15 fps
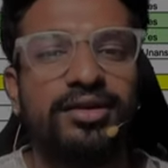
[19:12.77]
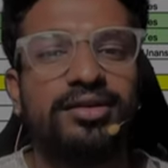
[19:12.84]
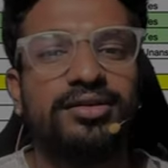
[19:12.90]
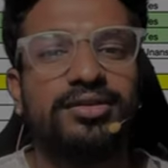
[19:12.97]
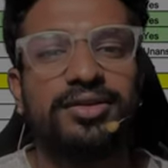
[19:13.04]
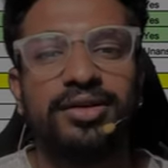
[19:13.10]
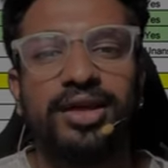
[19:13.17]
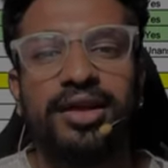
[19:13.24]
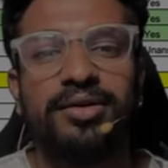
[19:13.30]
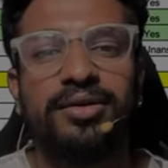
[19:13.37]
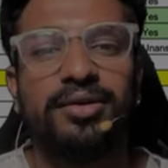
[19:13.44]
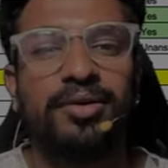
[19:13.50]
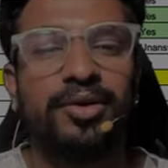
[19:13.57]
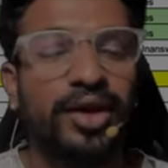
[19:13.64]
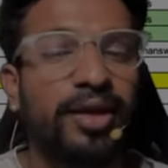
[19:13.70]
so that
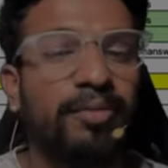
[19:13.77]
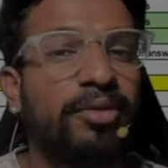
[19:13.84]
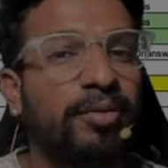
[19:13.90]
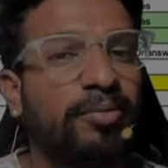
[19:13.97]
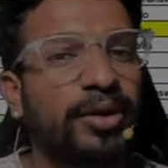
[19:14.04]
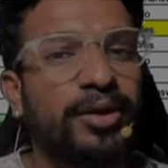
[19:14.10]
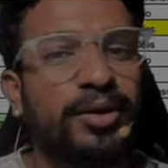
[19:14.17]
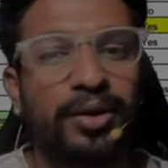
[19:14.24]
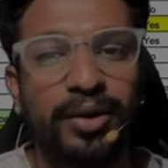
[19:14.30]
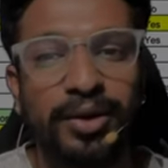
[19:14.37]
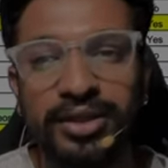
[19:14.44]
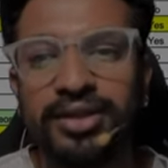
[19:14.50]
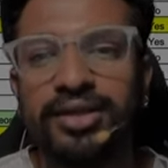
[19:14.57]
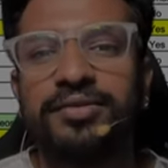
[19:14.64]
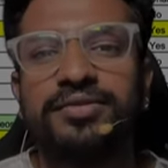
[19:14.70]
you can prepare
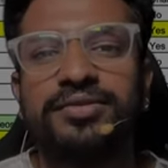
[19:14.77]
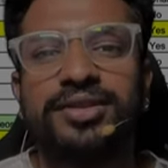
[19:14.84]
all of